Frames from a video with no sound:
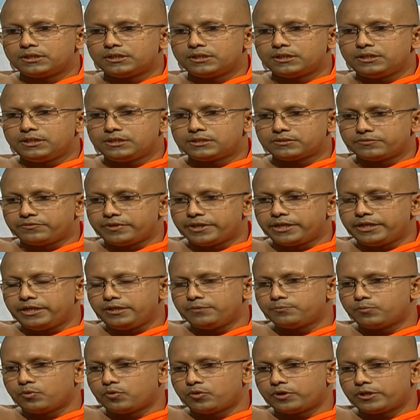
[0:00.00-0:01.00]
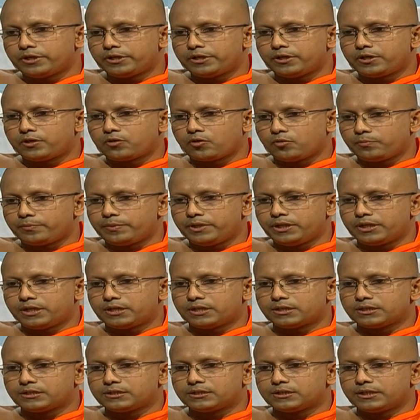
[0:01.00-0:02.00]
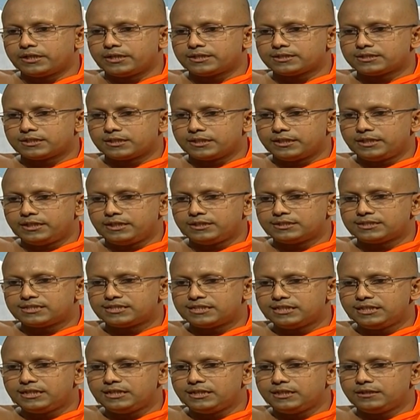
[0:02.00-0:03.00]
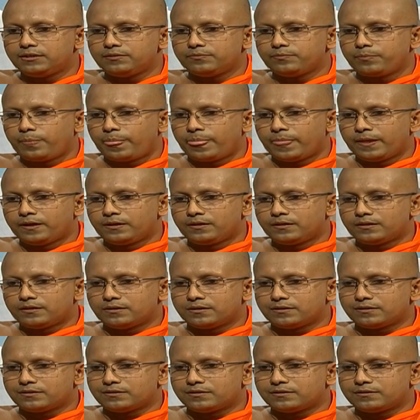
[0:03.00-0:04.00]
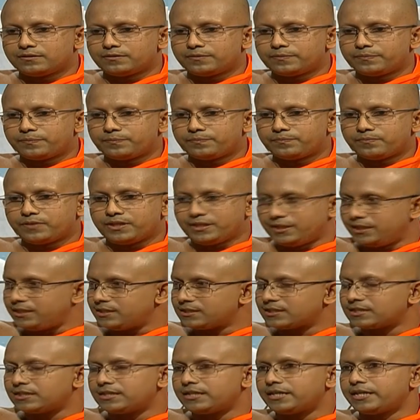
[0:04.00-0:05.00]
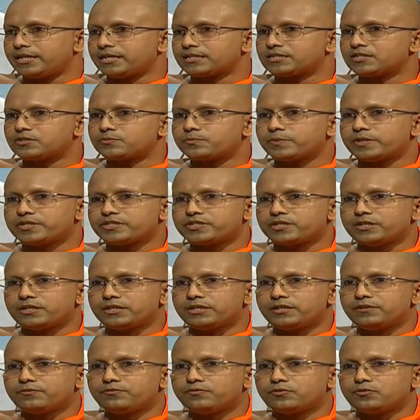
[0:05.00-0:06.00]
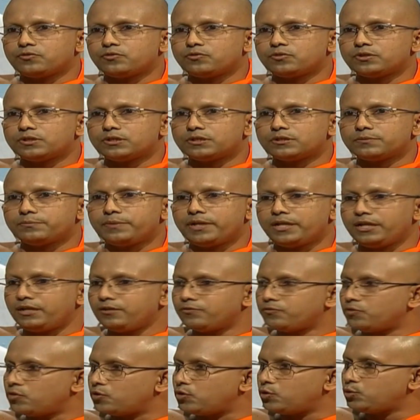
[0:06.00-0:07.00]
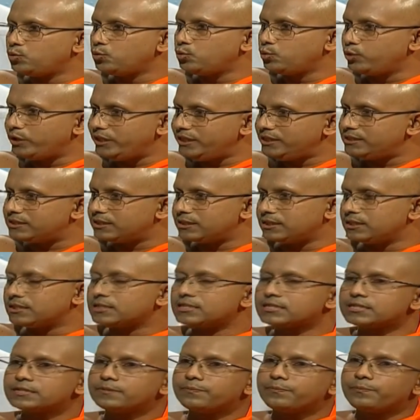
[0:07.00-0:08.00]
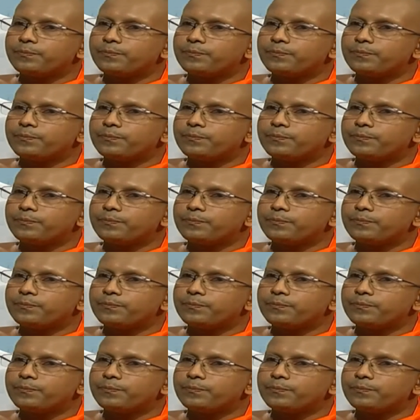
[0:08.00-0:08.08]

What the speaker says: is a very important topic as I see in this context, especially for mainly for two reasons.